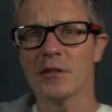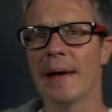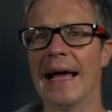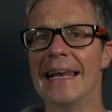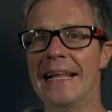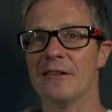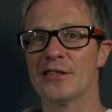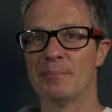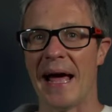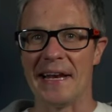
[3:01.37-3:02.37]
was my little
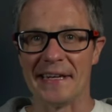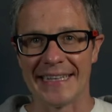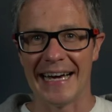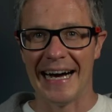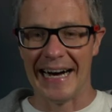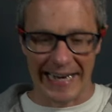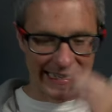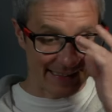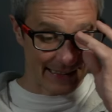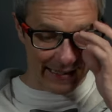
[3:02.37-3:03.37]
spend,
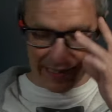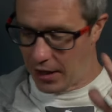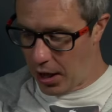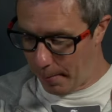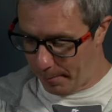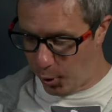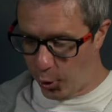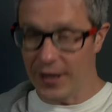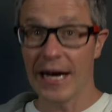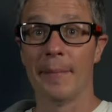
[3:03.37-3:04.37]
and
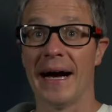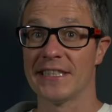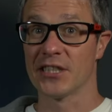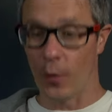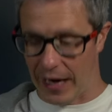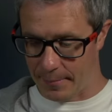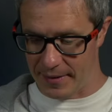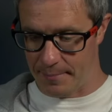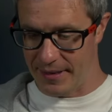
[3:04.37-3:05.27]
boy am I so happy,